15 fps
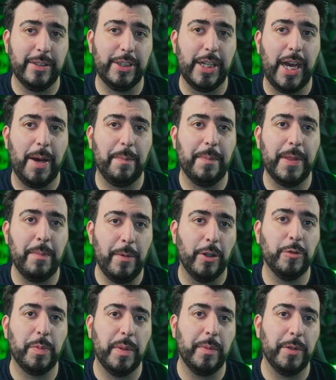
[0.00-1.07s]
app that
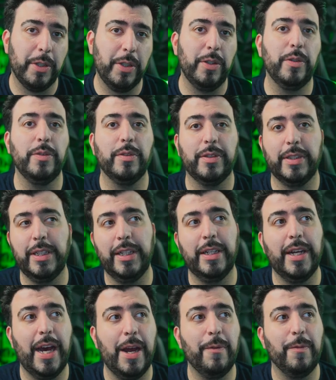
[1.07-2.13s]
most people use, then
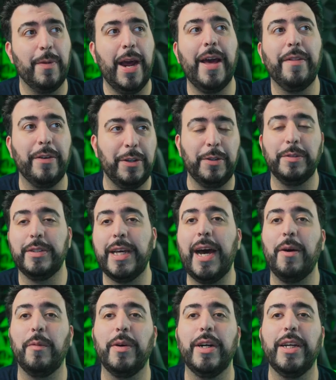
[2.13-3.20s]
I rather use
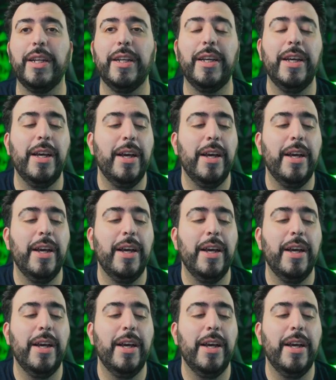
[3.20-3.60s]
that one.